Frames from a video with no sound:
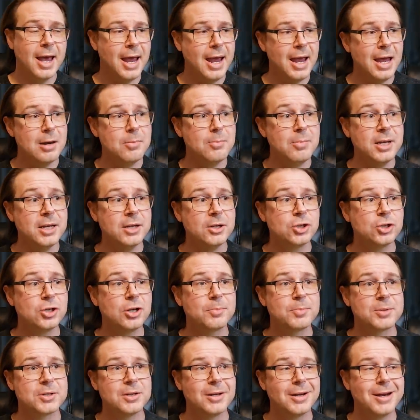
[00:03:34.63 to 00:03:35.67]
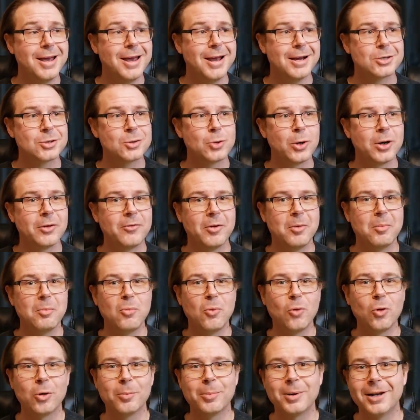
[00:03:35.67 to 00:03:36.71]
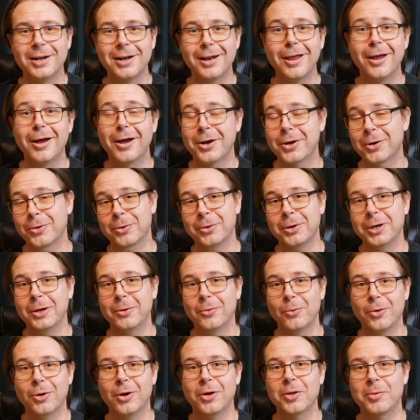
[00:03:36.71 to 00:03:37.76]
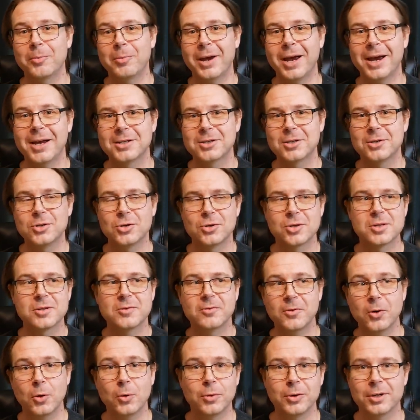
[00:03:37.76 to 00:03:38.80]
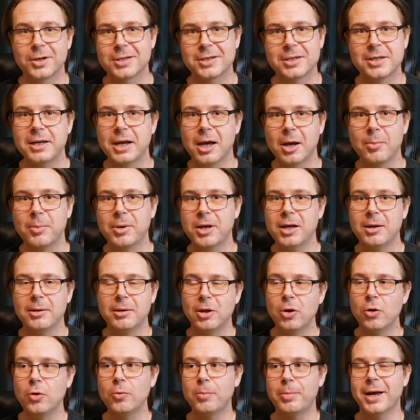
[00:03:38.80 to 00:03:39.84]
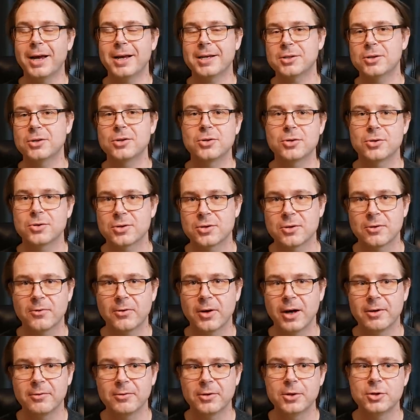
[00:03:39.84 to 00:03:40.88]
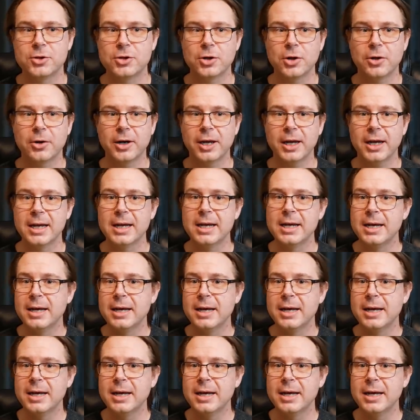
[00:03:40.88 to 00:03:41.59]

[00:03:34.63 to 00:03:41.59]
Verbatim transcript: and many ships enact sort of a morbid lottery where all the passengers vote to see how many low passengers survive the journey.